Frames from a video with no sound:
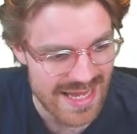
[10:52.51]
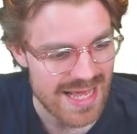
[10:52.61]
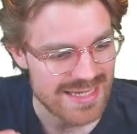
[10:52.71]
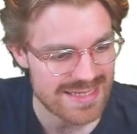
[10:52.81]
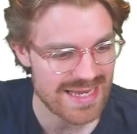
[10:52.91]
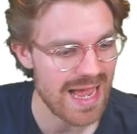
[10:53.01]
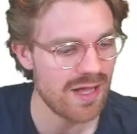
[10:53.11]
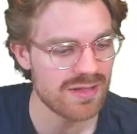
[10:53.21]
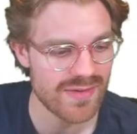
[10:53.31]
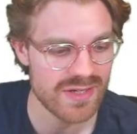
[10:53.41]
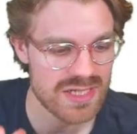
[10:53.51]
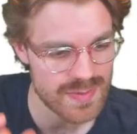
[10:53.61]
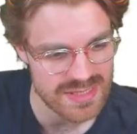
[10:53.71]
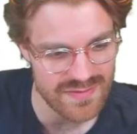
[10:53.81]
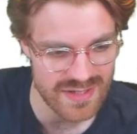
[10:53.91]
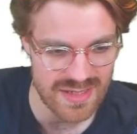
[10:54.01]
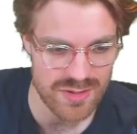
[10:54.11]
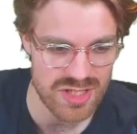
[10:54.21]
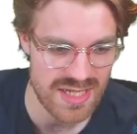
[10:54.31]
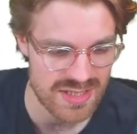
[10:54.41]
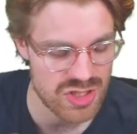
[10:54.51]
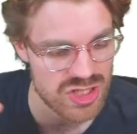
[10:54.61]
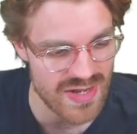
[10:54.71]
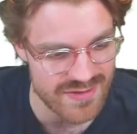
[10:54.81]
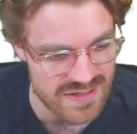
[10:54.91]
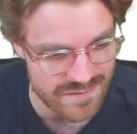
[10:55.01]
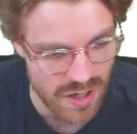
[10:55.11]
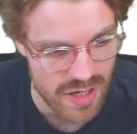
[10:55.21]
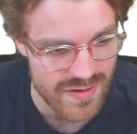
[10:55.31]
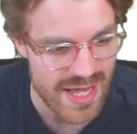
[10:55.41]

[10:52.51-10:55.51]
Sal giving a specific temperature, saying to 75.